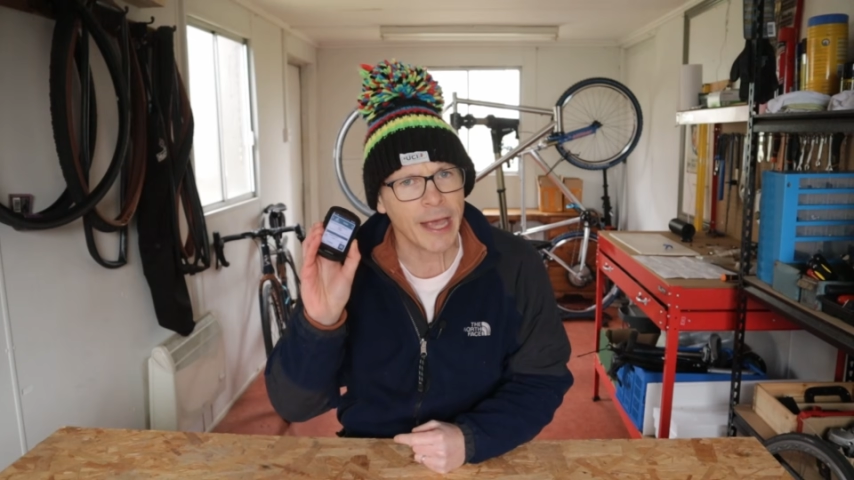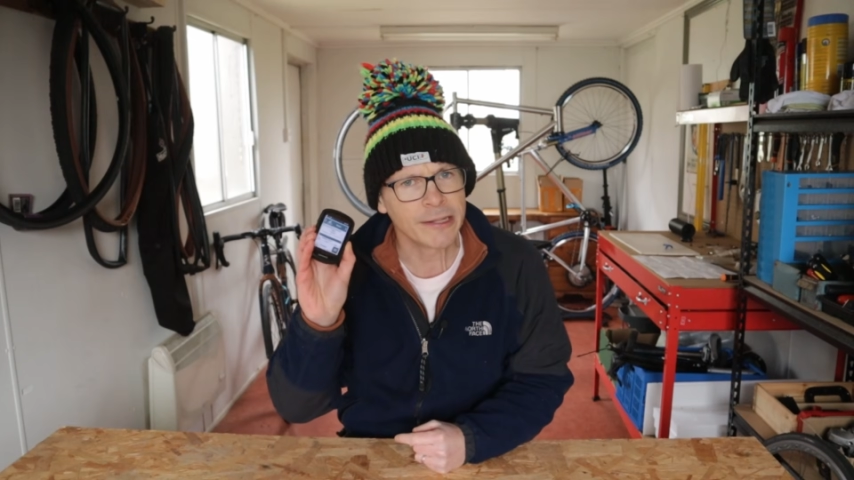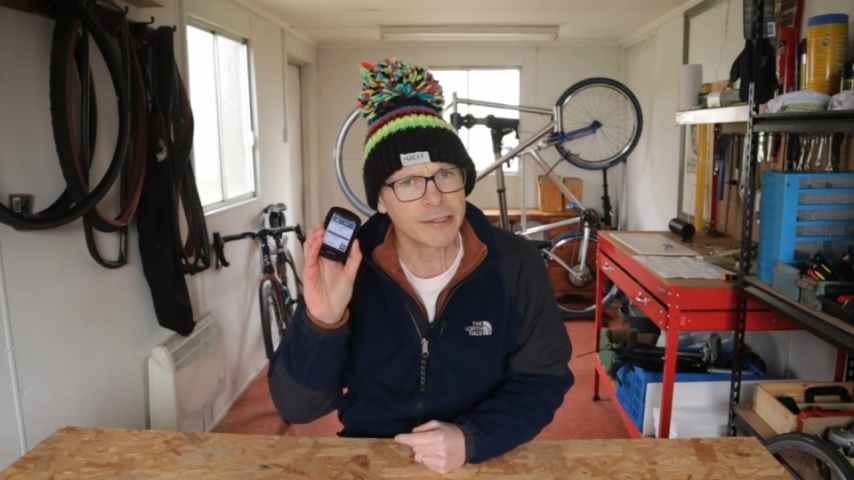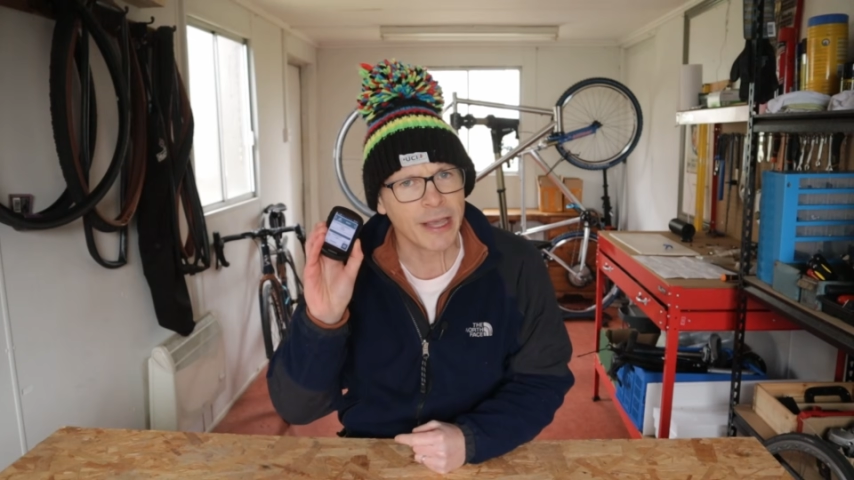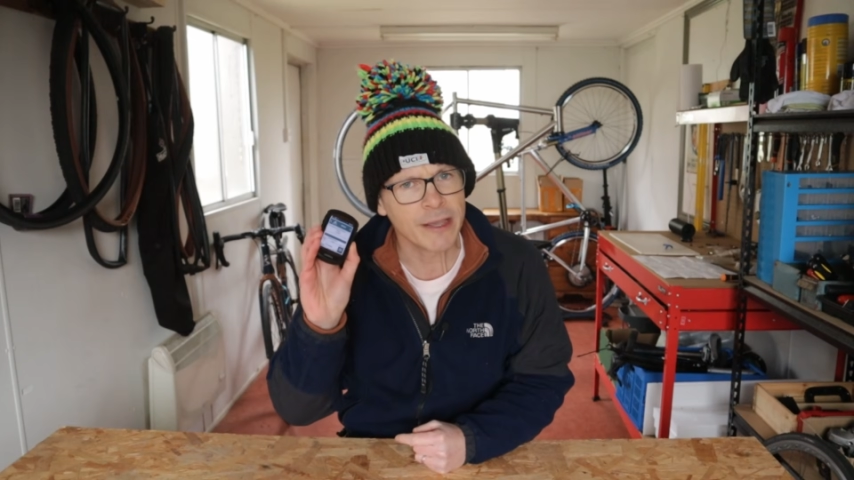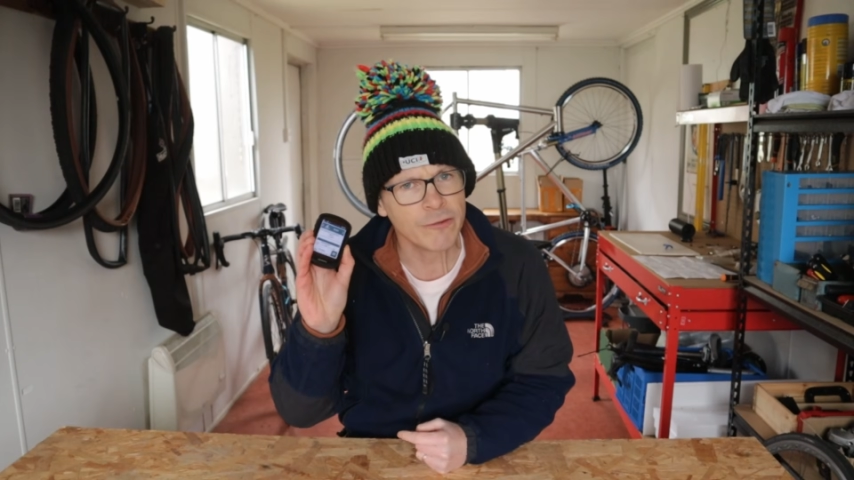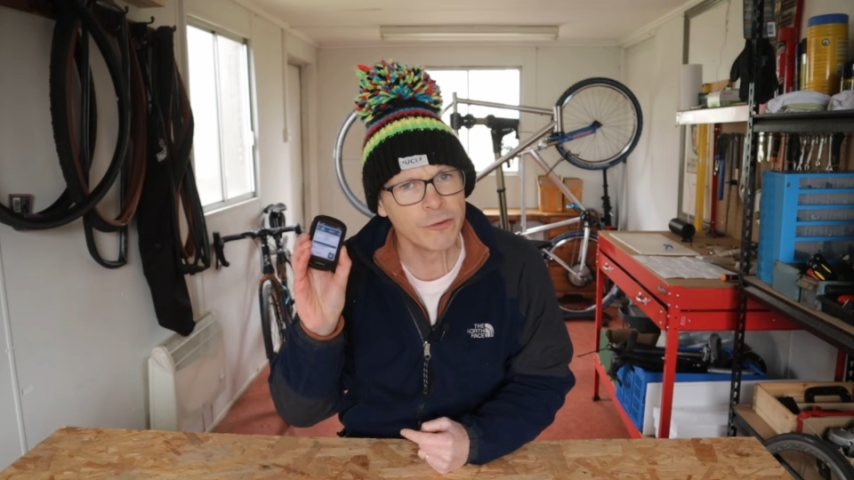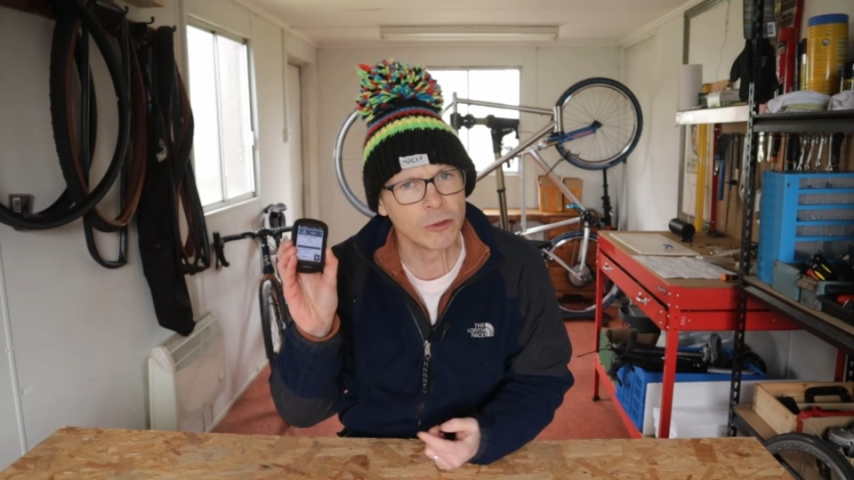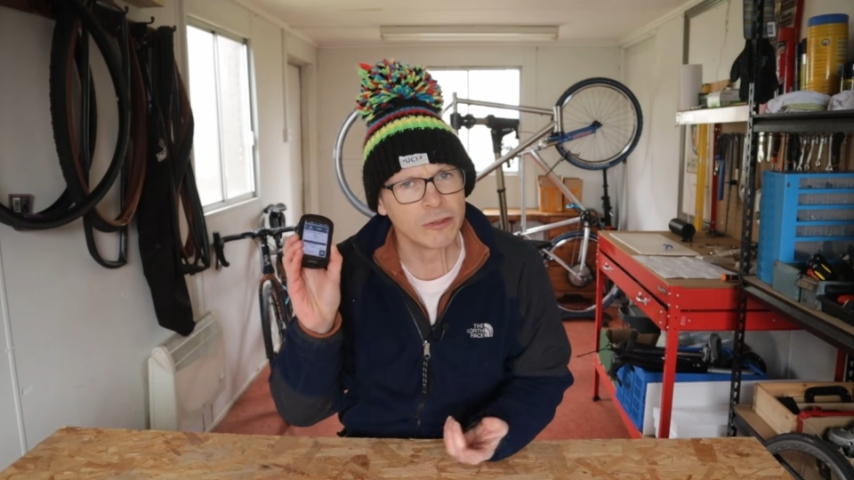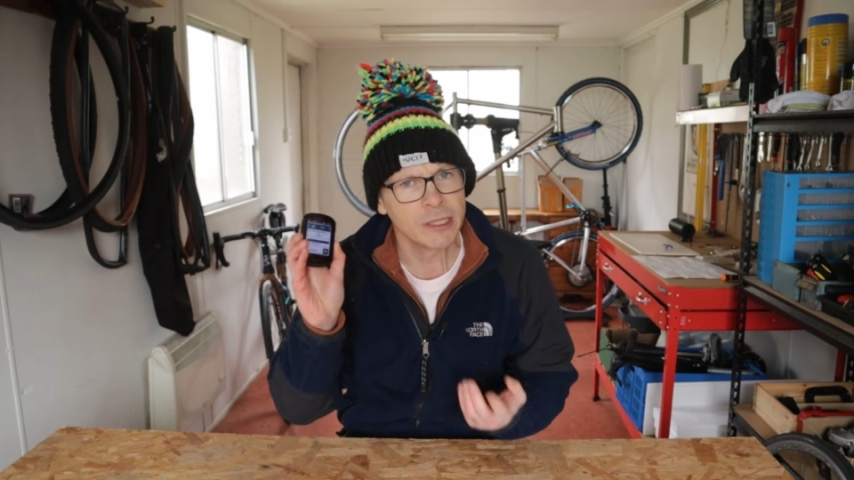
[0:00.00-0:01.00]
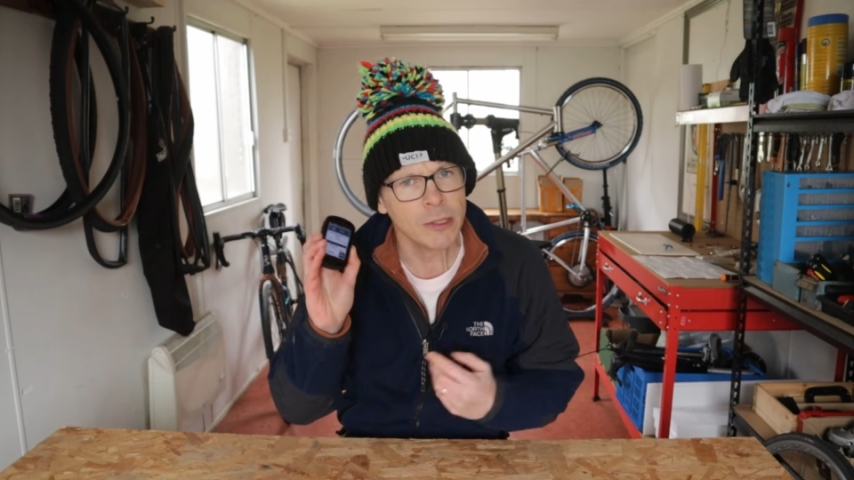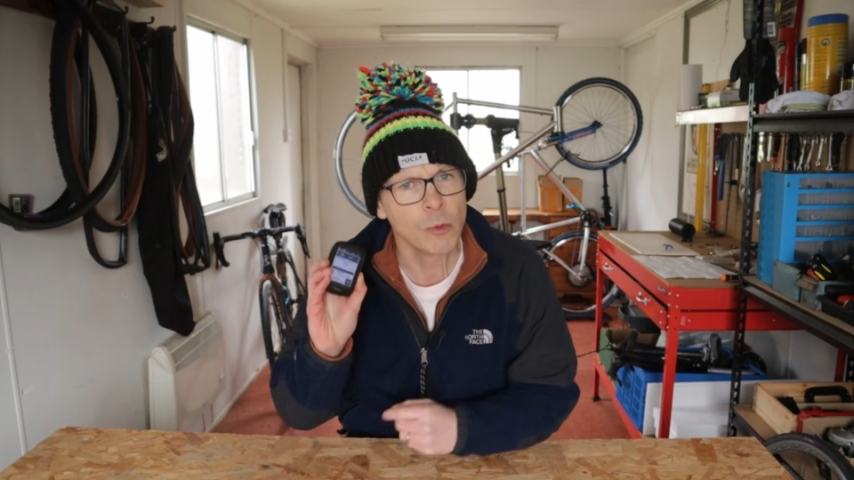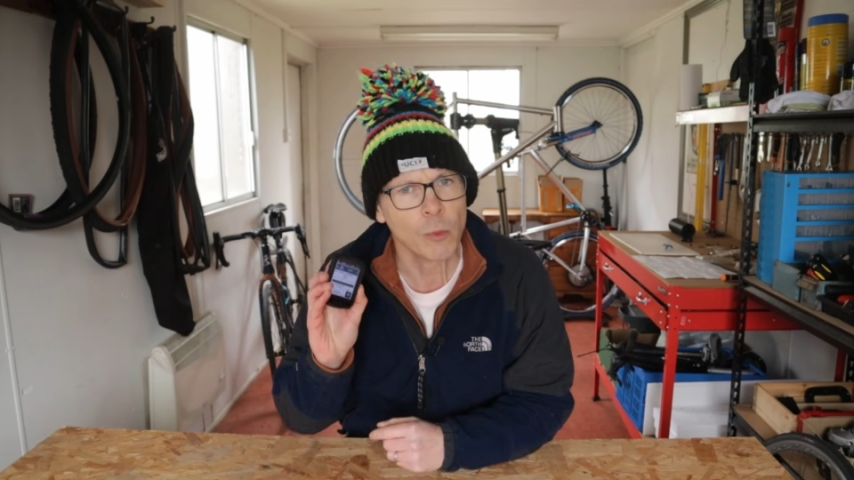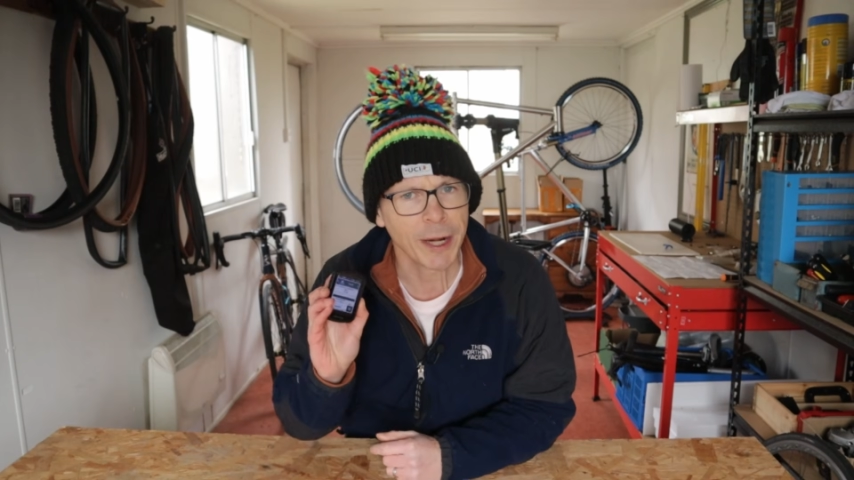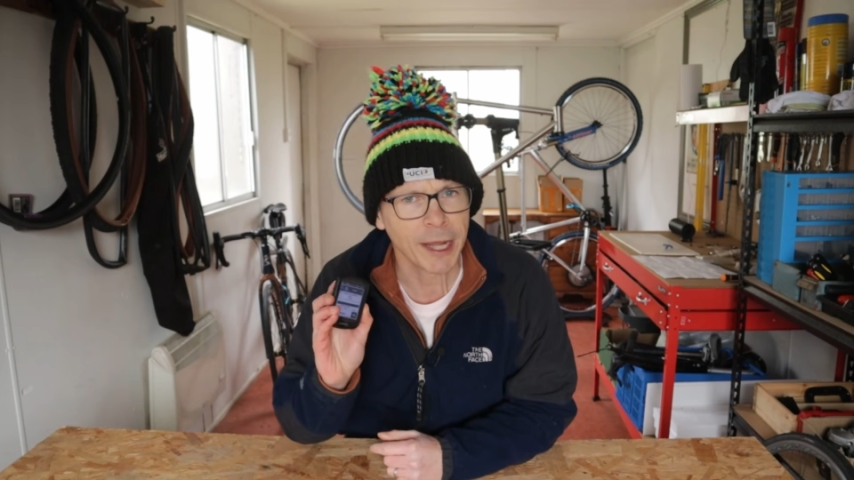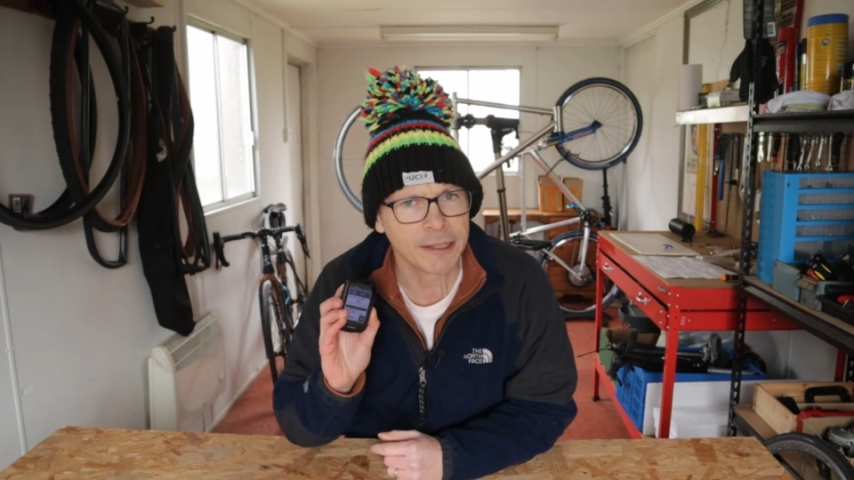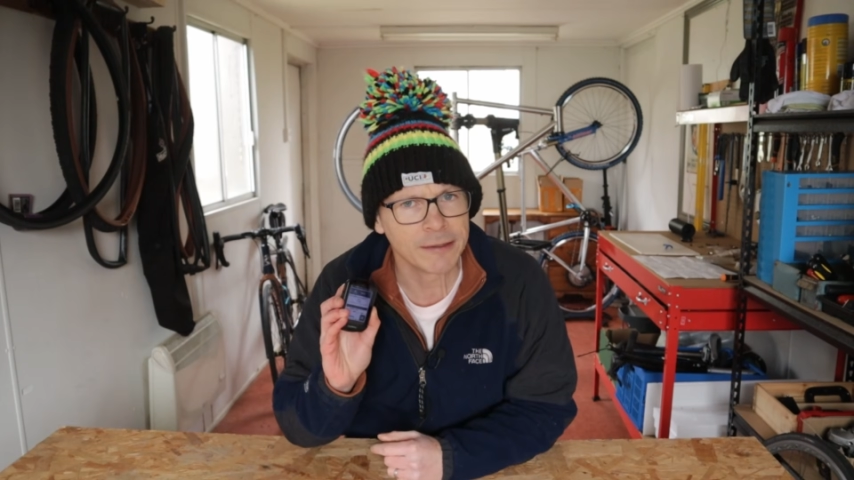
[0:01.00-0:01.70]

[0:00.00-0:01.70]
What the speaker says: Edge 840 when I